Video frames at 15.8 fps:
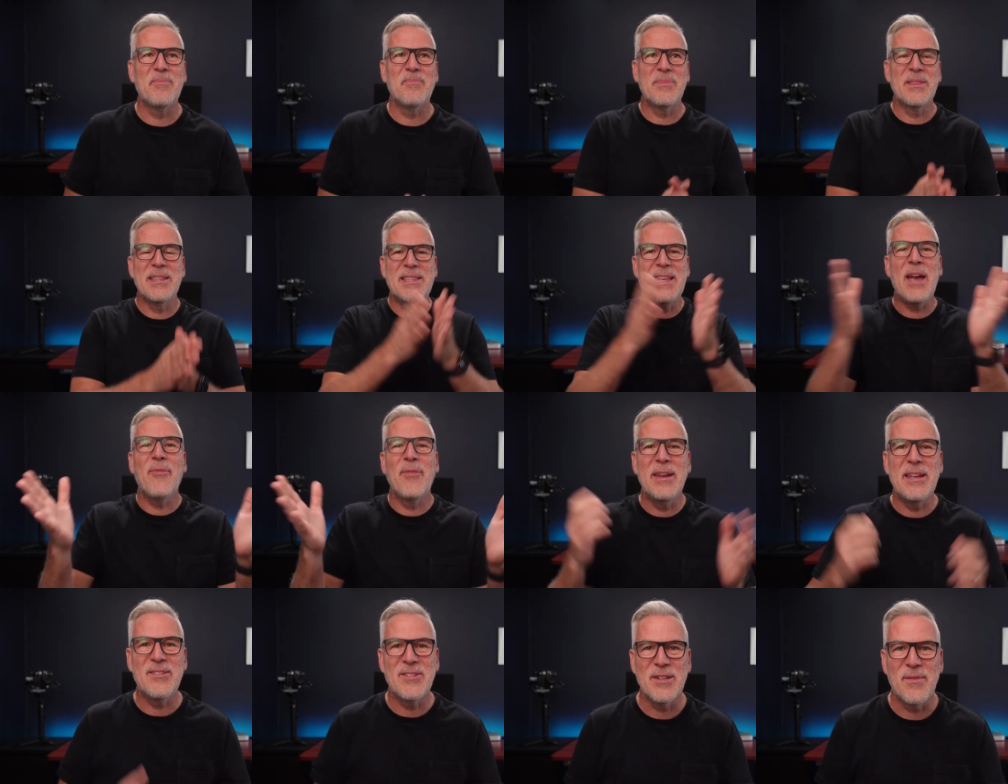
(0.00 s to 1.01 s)

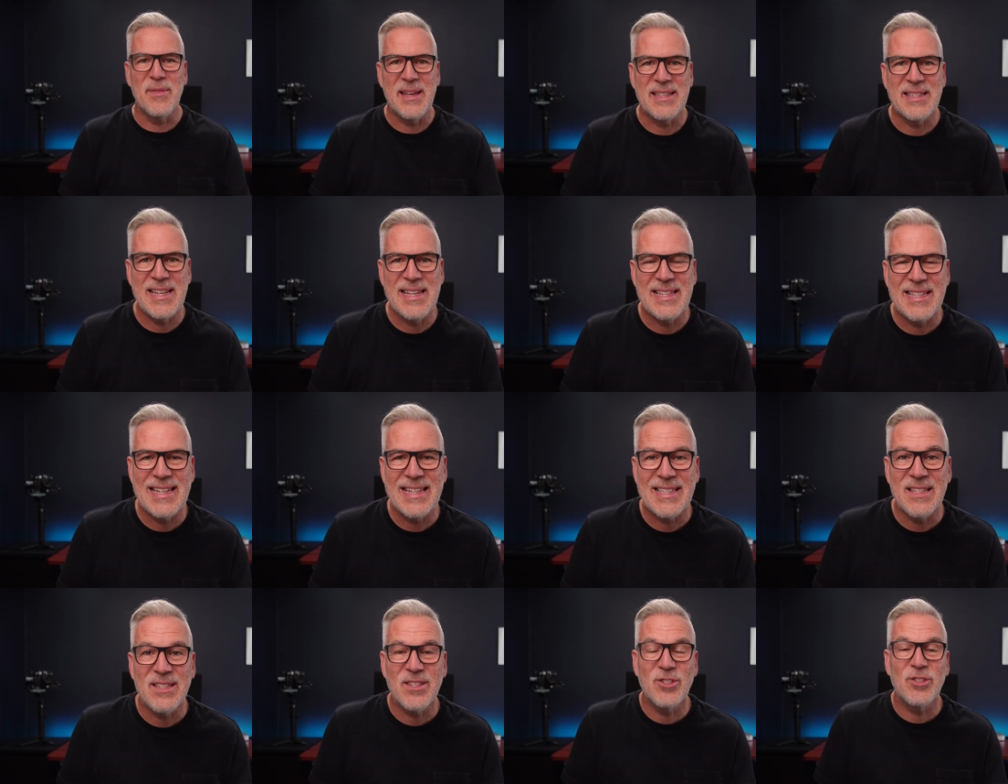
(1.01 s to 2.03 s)
definition of this is that it's
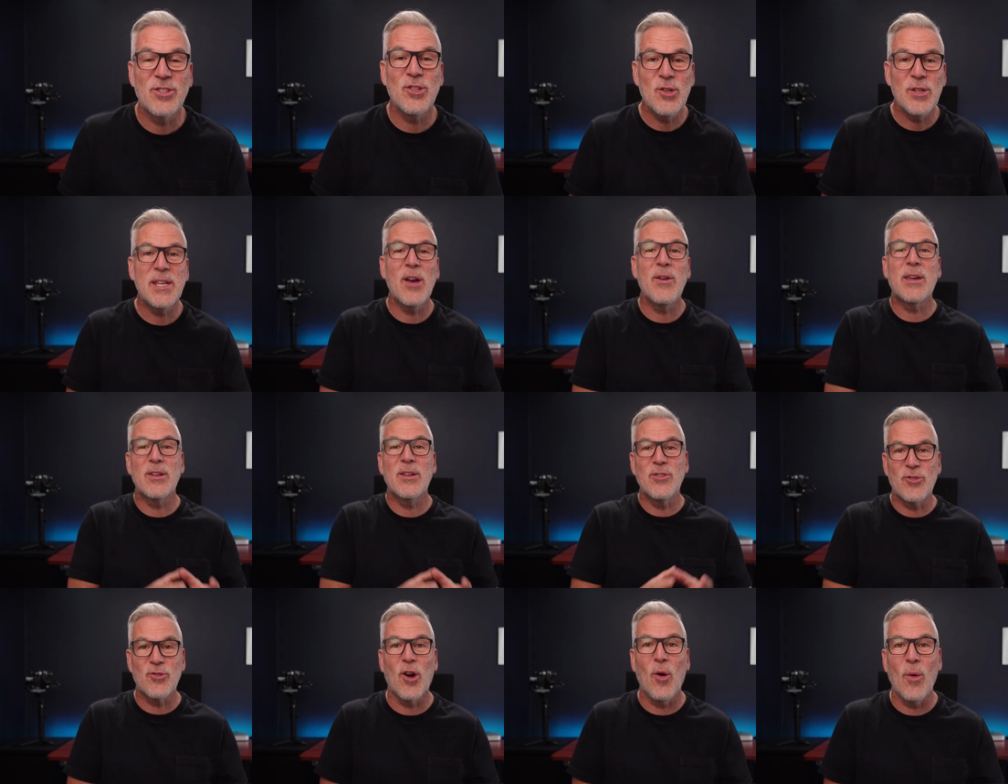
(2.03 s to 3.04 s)
a studio
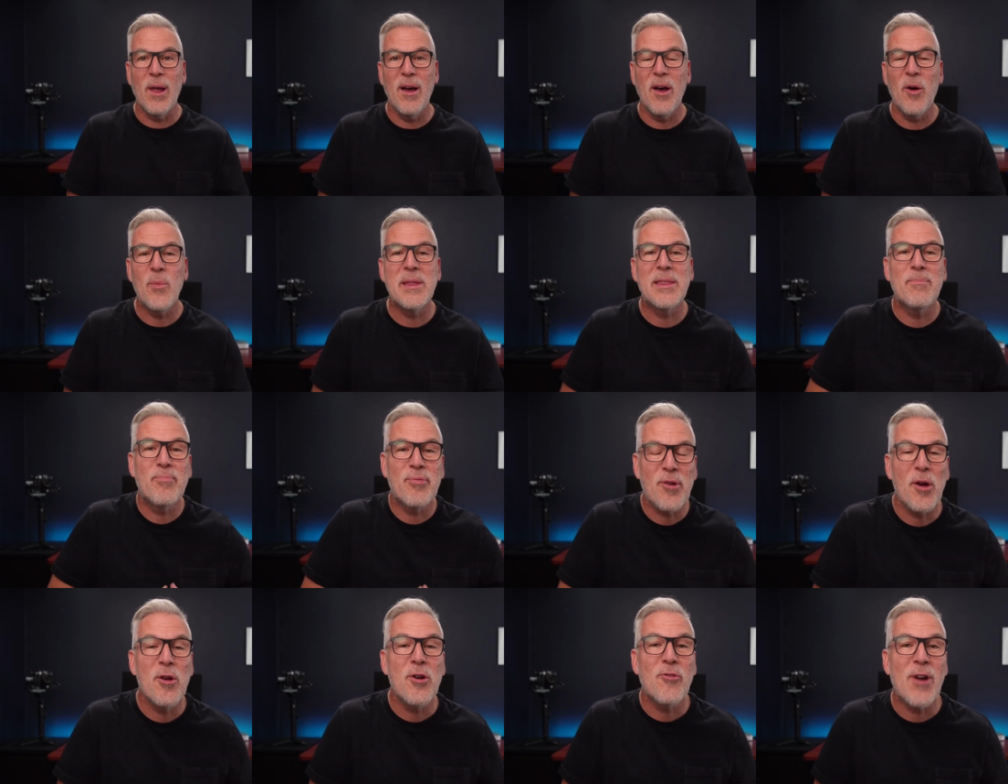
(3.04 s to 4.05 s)
controller with
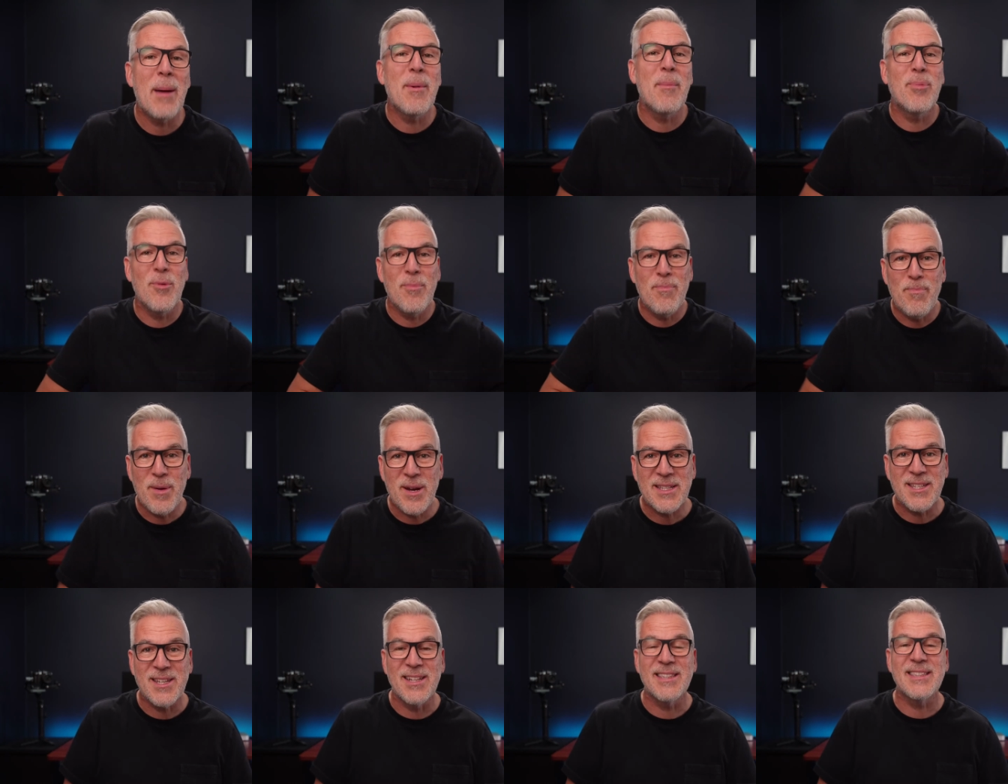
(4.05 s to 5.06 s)
programmable
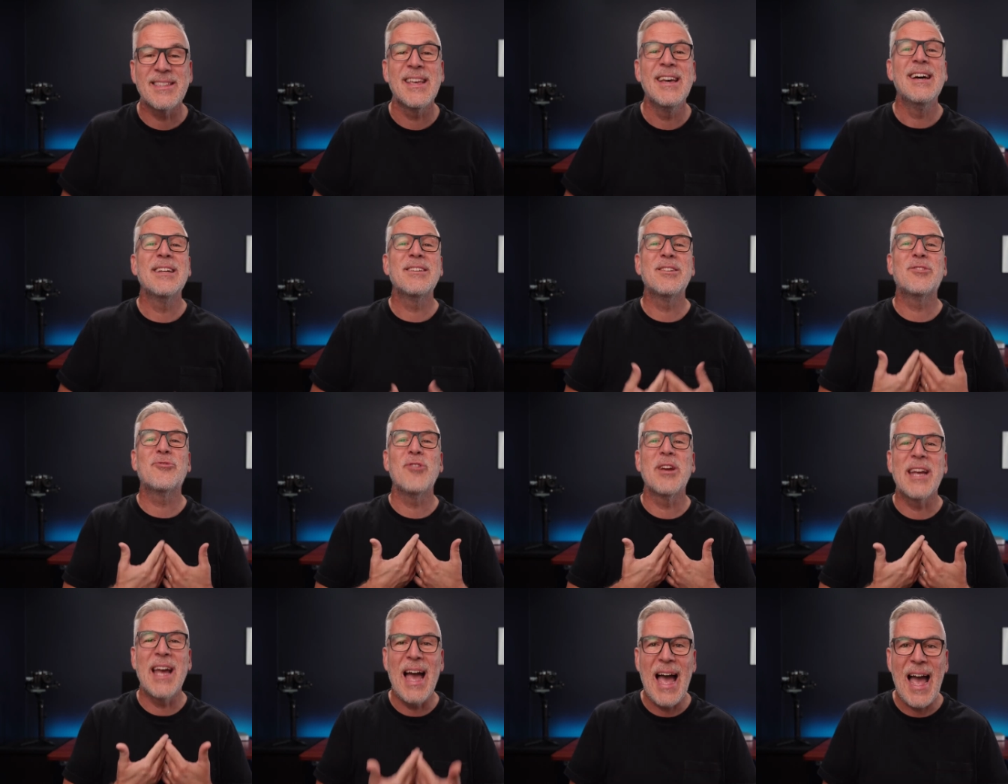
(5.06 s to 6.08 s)
buttons to
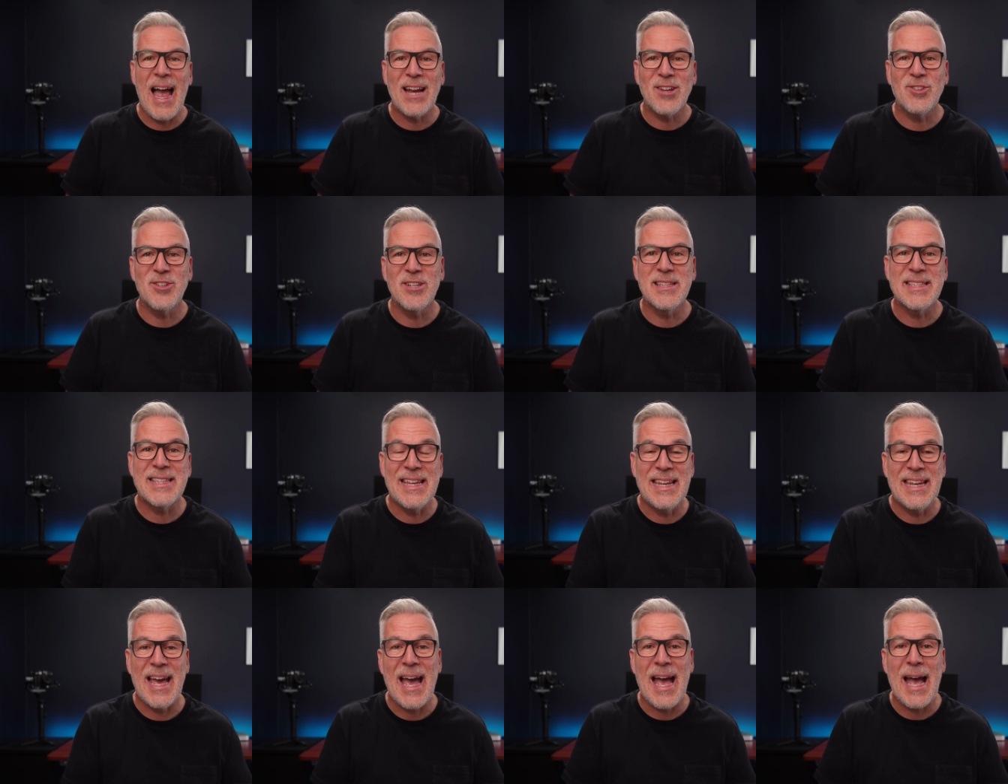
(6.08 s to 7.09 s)
trigger actions
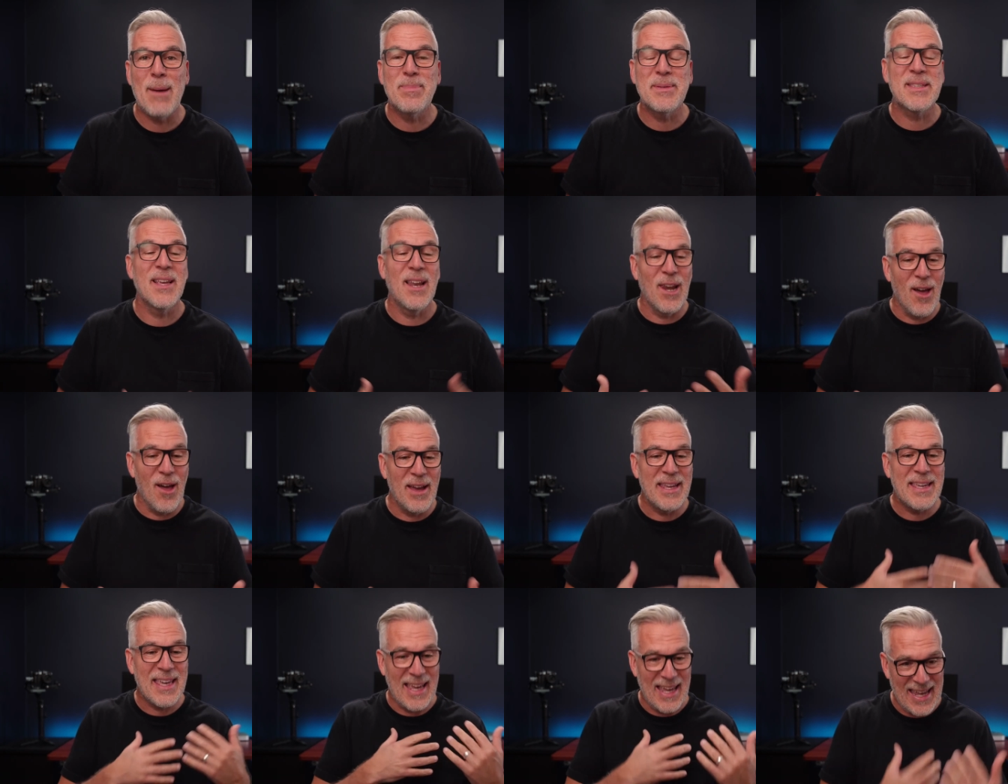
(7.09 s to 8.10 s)
in apps
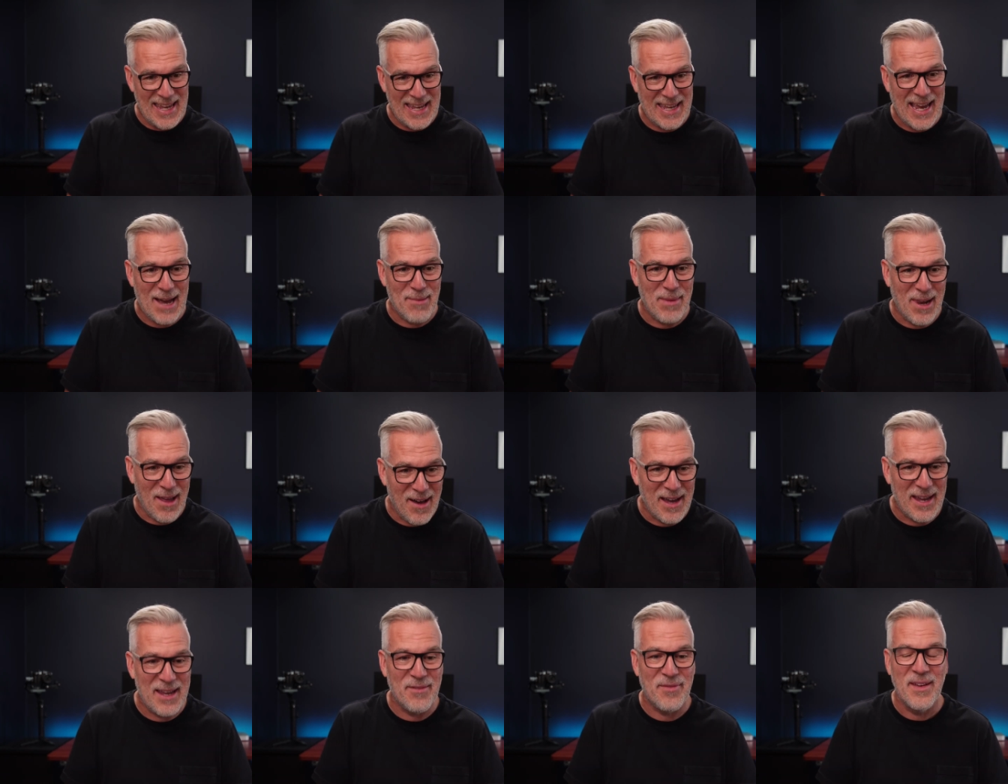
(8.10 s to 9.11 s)
like Ecamm
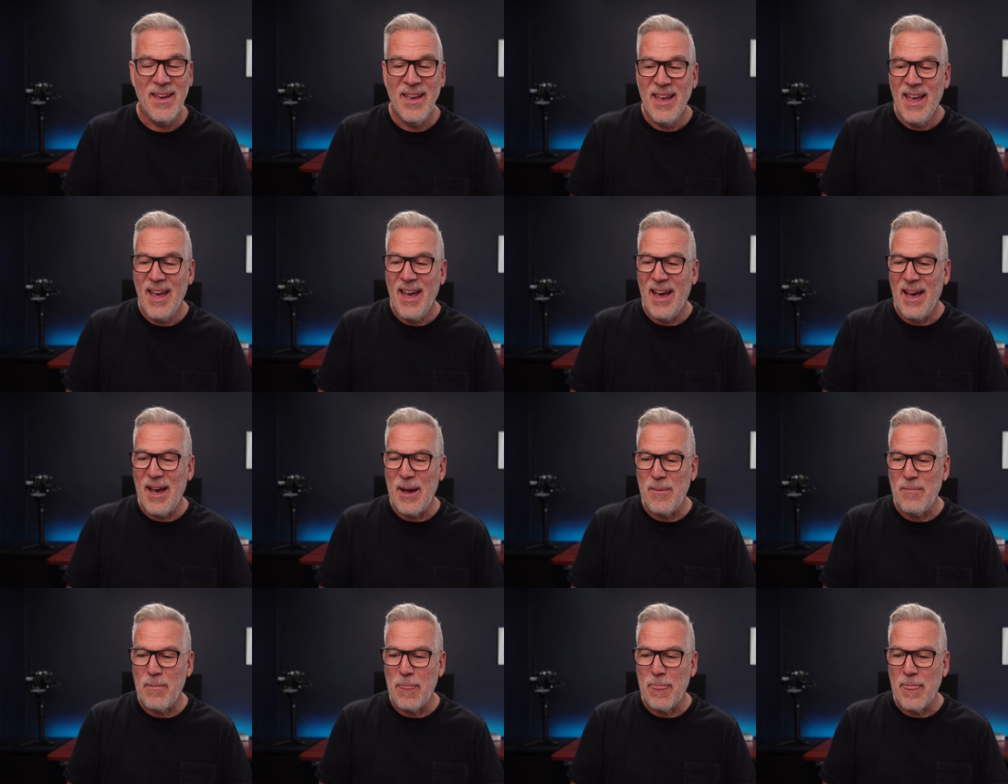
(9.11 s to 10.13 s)
Live.
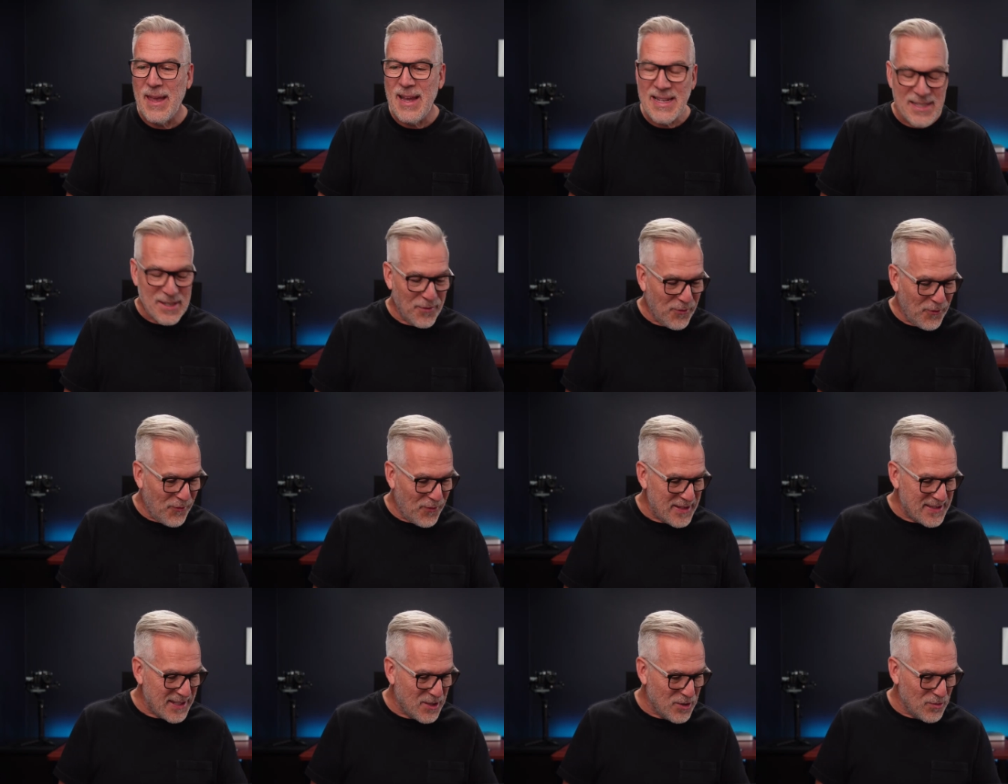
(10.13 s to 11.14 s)
Um, it's a physical